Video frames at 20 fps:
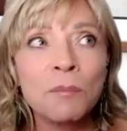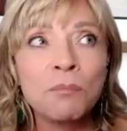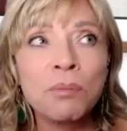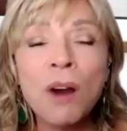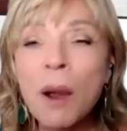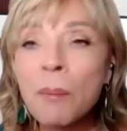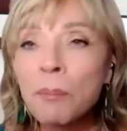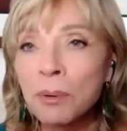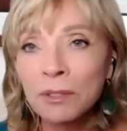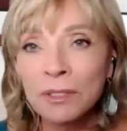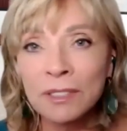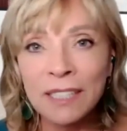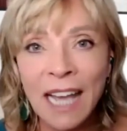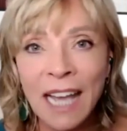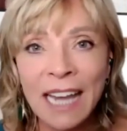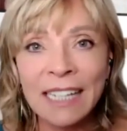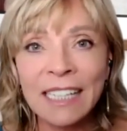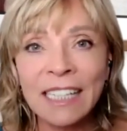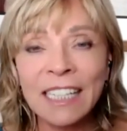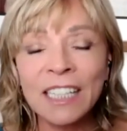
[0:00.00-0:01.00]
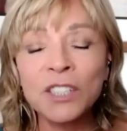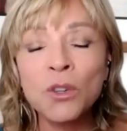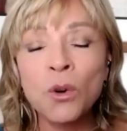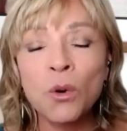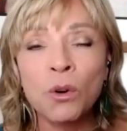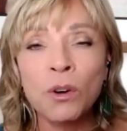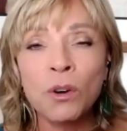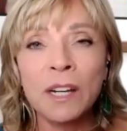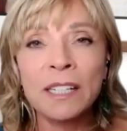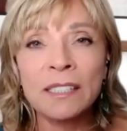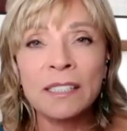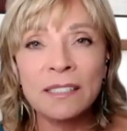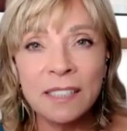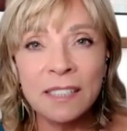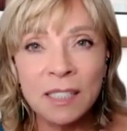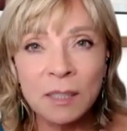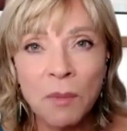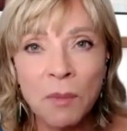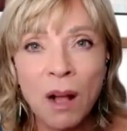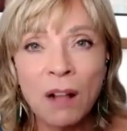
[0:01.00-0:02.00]
proper lighting or in a
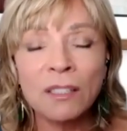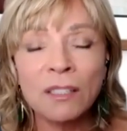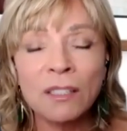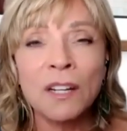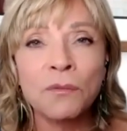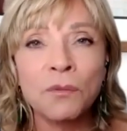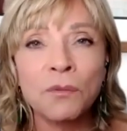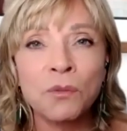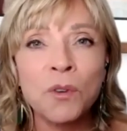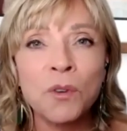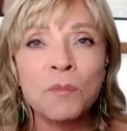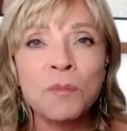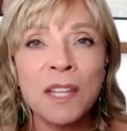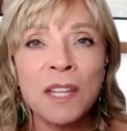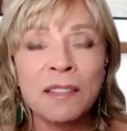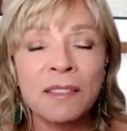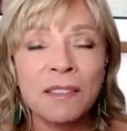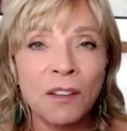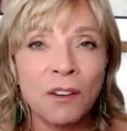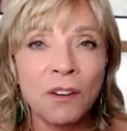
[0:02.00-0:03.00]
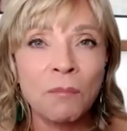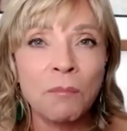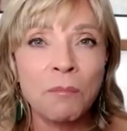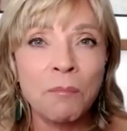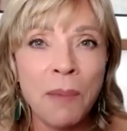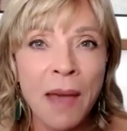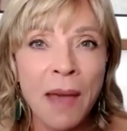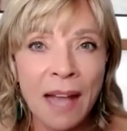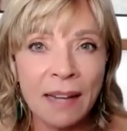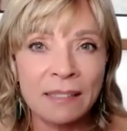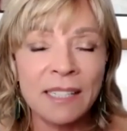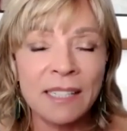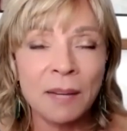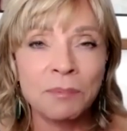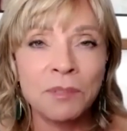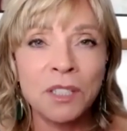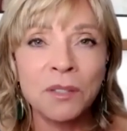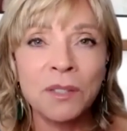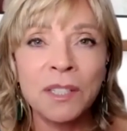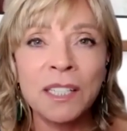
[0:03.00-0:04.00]
small enough room that they're backed
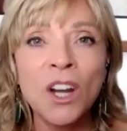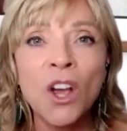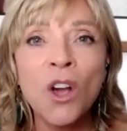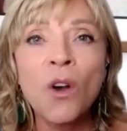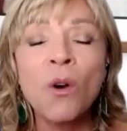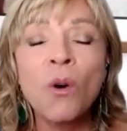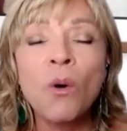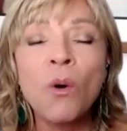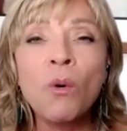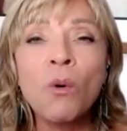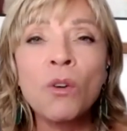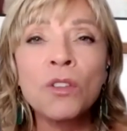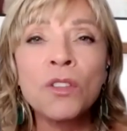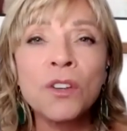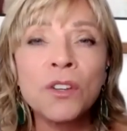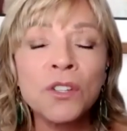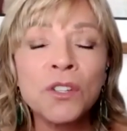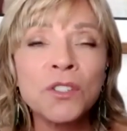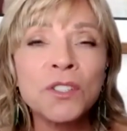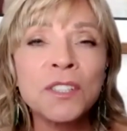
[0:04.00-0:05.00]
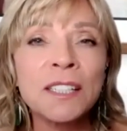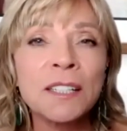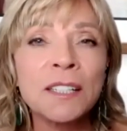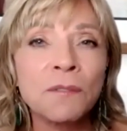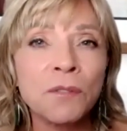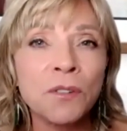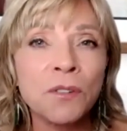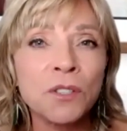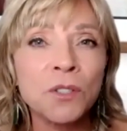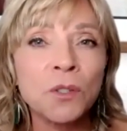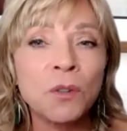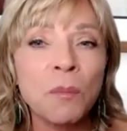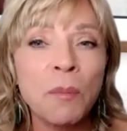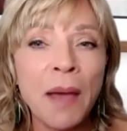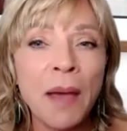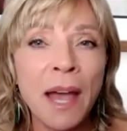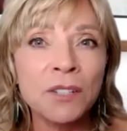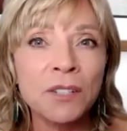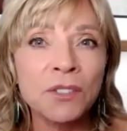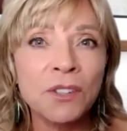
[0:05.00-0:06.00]
up to it, or they're using a virtual
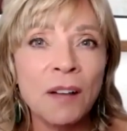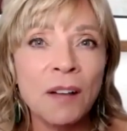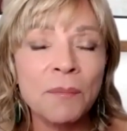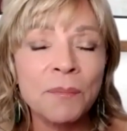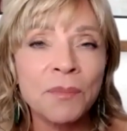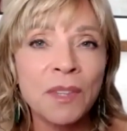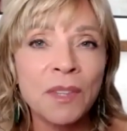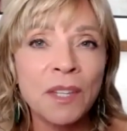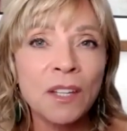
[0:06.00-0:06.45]
backdrop.